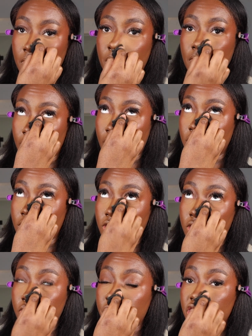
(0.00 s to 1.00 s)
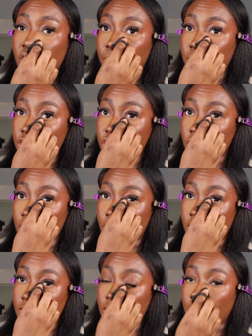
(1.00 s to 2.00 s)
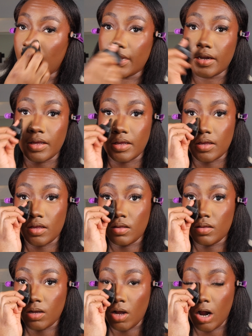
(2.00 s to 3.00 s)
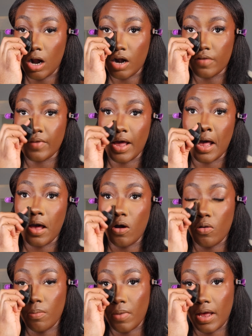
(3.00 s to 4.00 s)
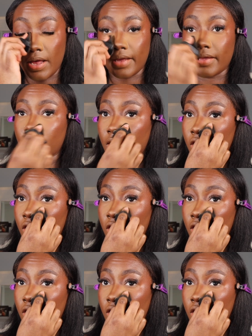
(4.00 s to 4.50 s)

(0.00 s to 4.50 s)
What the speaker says: And I use this opportunity to kind of carve out my